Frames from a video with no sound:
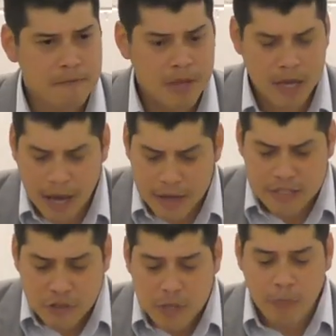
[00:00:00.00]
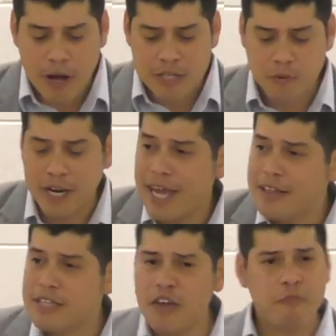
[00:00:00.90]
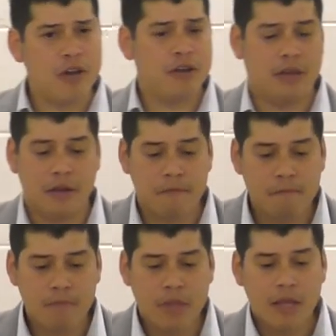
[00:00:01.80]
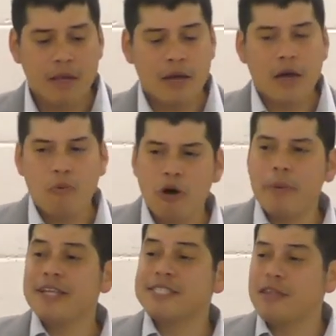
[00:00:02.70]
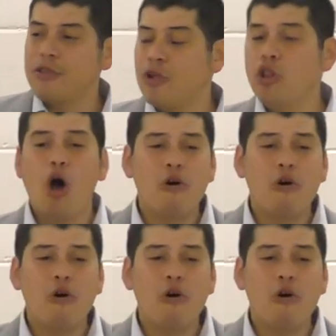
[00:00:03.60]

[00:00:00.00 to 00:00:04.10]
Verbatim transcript: Okay, that was a Pilate's word. Again, the death penalty. What about the, the, the law